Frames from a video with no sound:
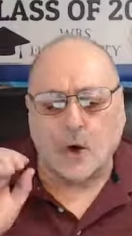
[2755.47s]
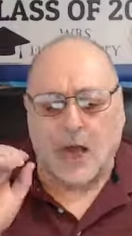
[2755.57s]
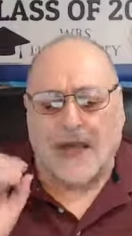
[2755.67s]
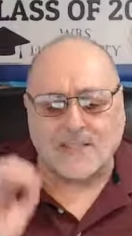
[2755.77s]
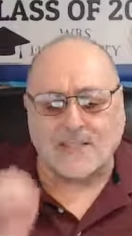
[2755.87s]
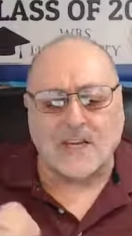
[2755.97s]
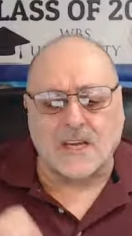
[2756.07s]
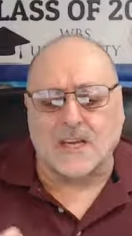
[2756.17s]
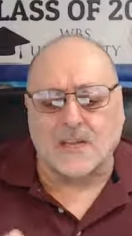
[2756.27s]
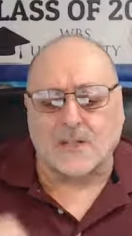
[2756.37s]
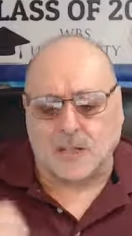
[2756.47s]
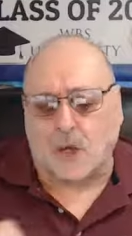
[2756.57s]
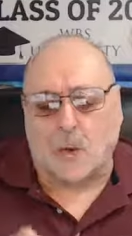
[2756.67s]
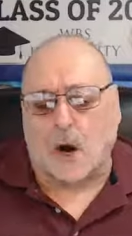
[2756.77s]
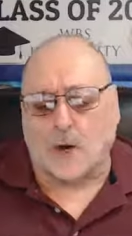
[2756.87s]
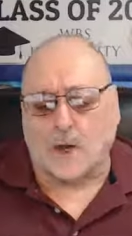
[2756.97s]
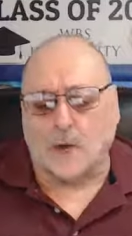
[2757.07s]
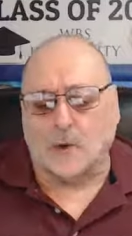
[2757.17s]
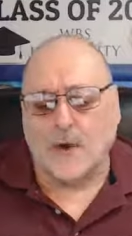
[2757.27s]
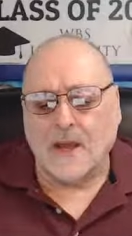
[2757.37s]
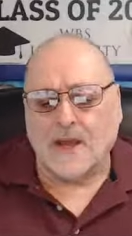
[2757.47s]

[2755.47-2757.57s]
as he is, so are you